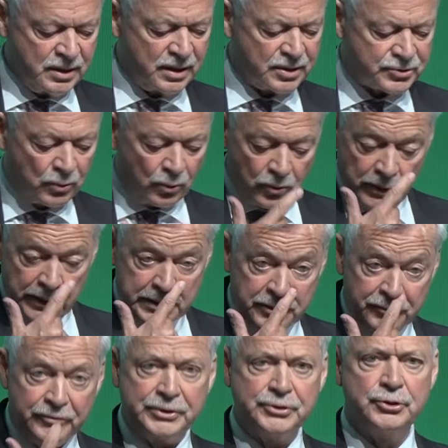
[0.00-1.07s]
has already
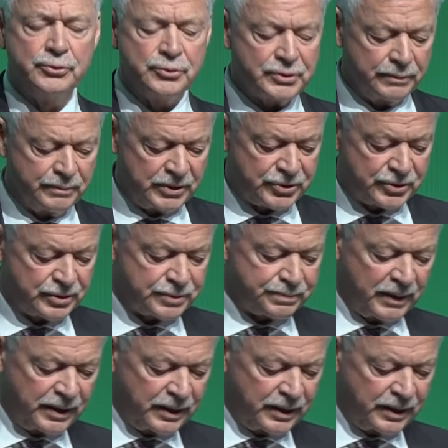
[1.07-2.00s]
reduced emissions by